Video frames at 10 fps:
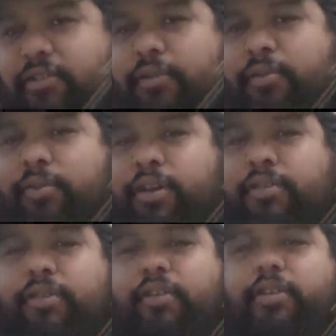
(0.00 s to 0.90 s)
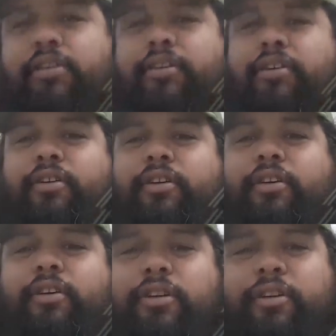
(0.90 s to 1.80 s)
to either,
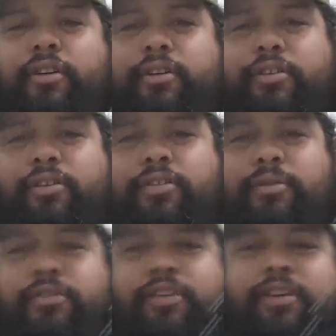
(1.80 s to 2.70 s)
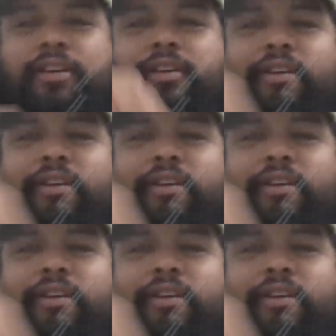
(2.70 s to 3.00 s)
let me see.